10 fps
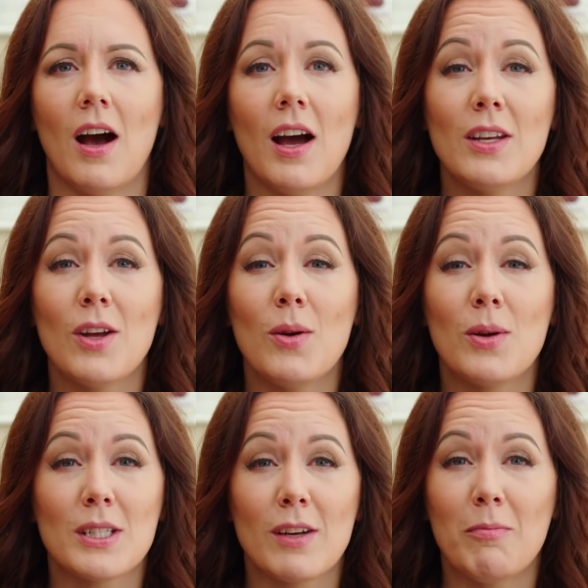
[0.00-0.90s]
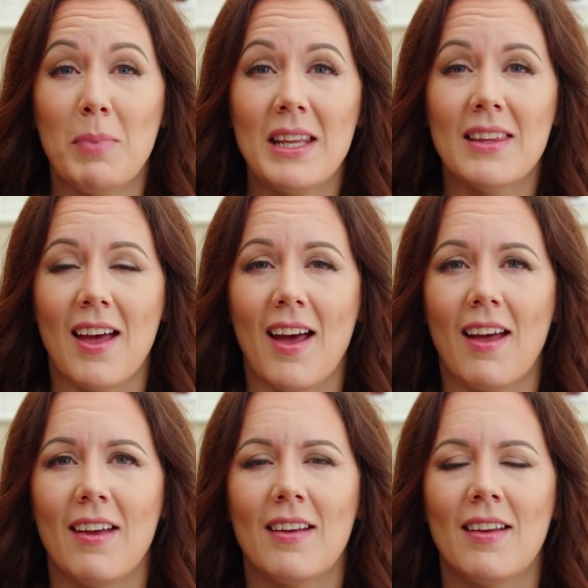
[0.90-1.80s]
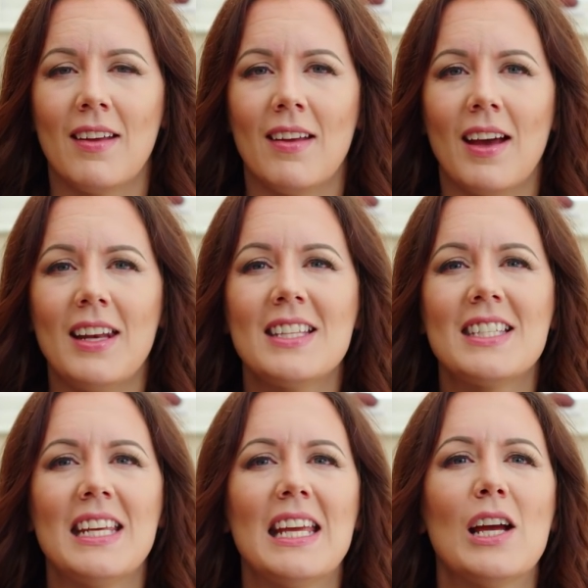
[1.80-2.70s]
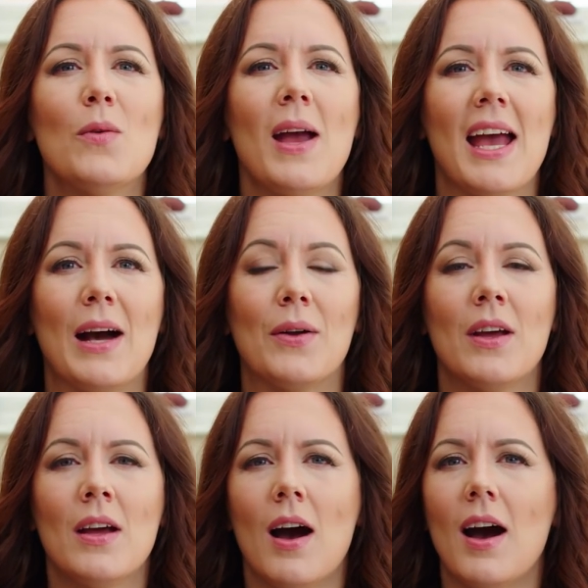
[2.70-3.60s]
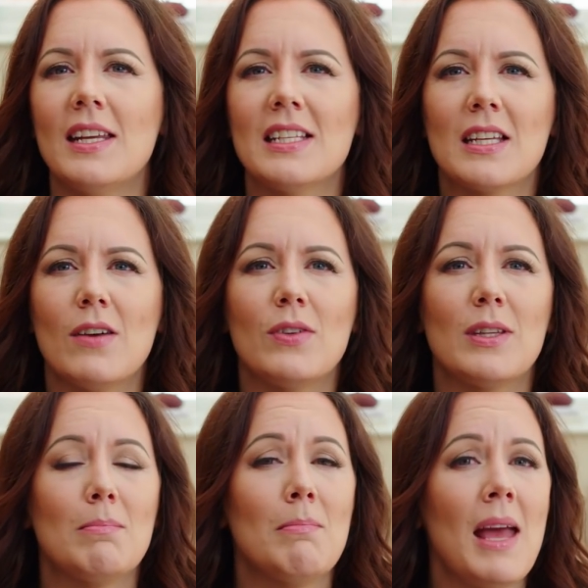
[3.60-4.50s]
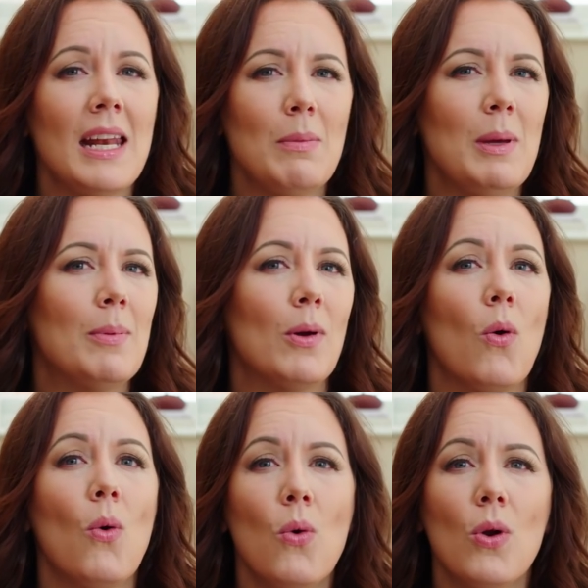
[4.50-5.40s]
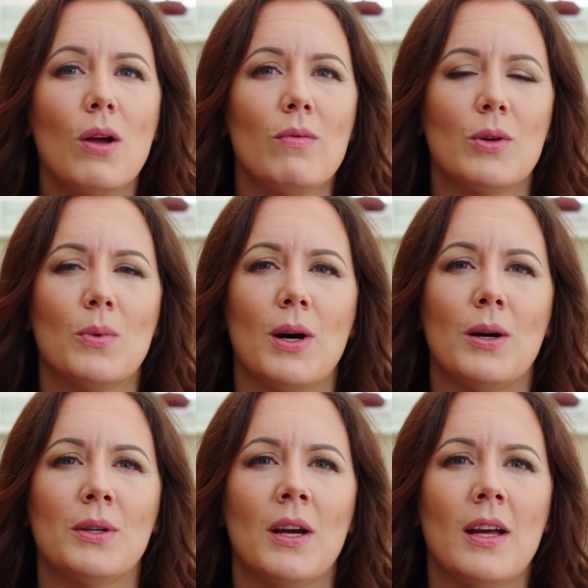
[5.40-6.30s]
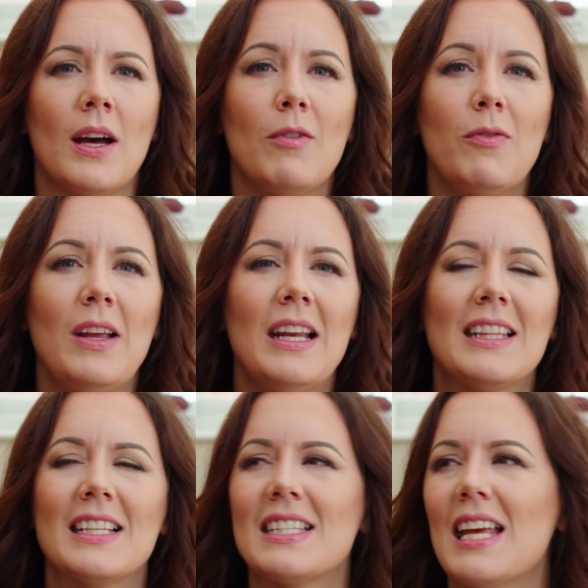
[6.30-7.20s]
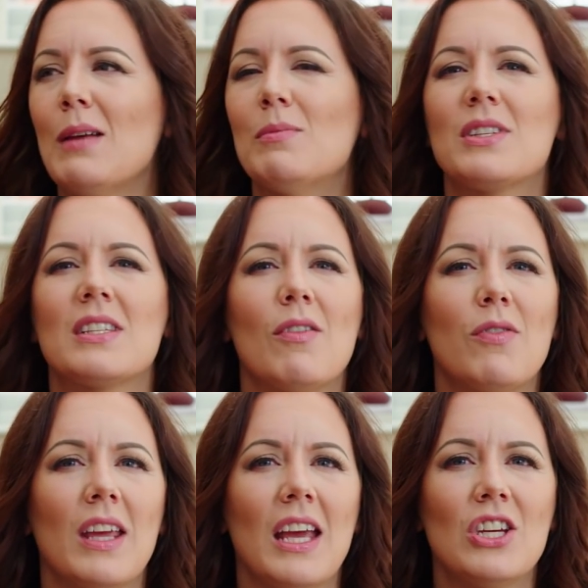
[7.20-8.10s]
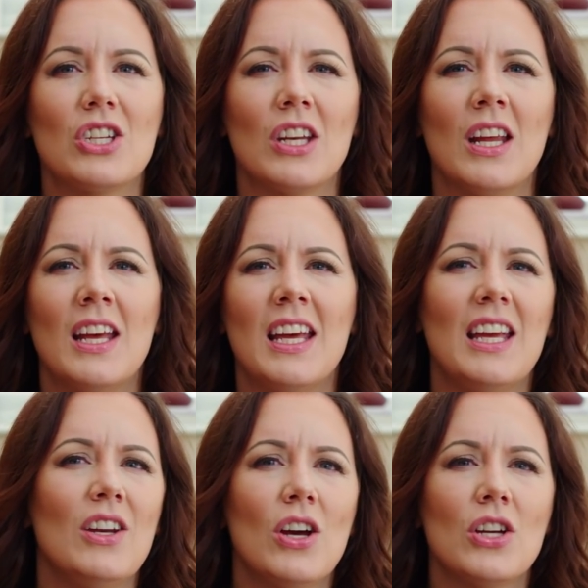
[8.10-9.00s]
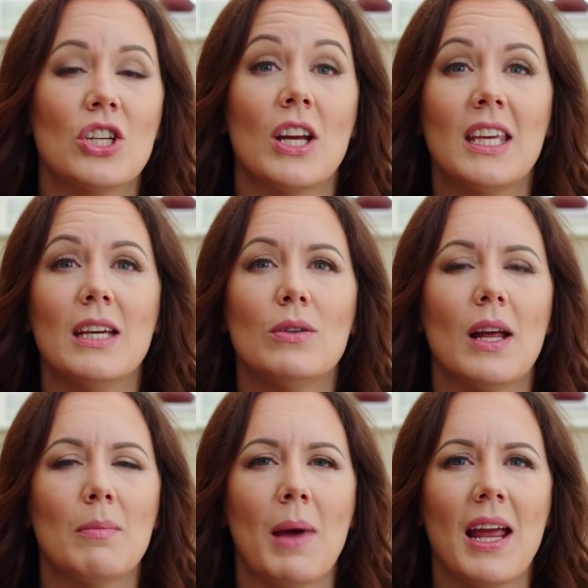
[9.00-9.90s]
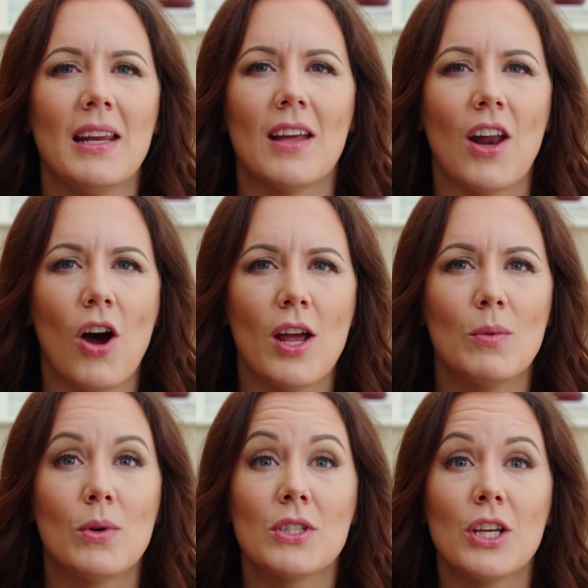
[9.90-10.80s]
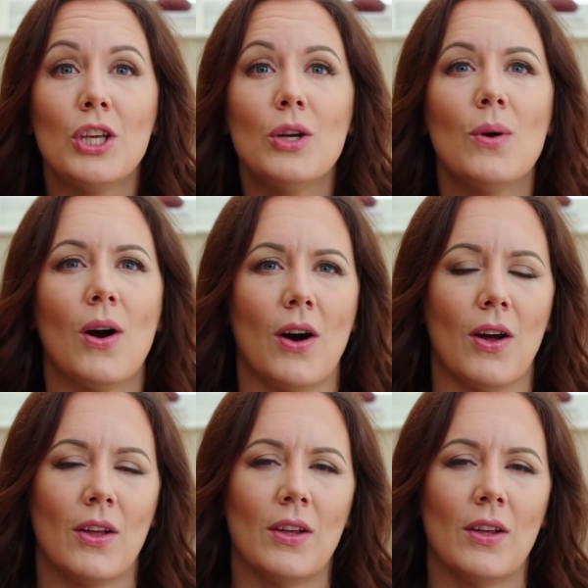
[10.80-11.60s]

I know because I've been there. And in seeking a way out, I discovered that many people all over the world are feeling the same suffocation, inertia, guilt, and pain that I was, that you are.